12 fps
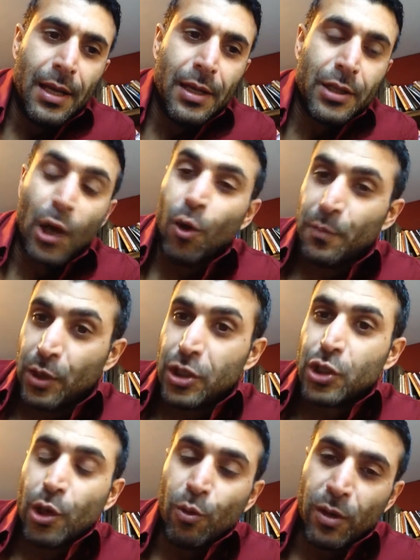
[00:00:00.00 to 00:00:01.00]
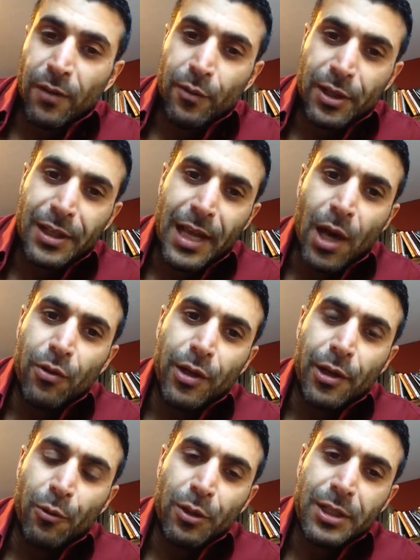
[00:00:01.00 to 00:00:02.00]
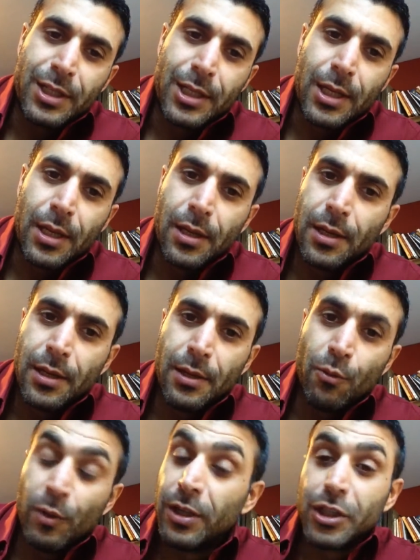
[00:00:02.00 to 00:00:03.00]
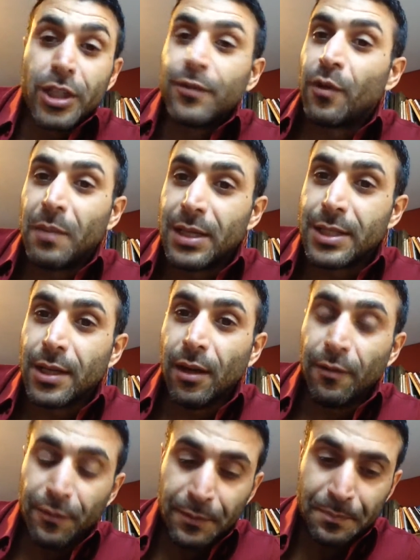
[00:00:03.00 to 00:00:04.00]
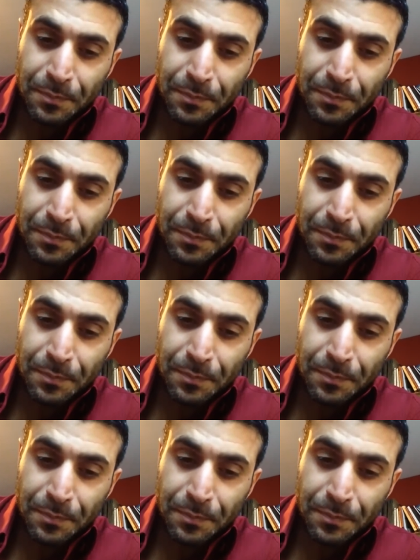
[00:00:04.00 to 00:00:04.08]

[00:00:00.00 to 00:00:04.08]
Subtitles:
So I hope you enjoy what I've written down there. It was written just for myself.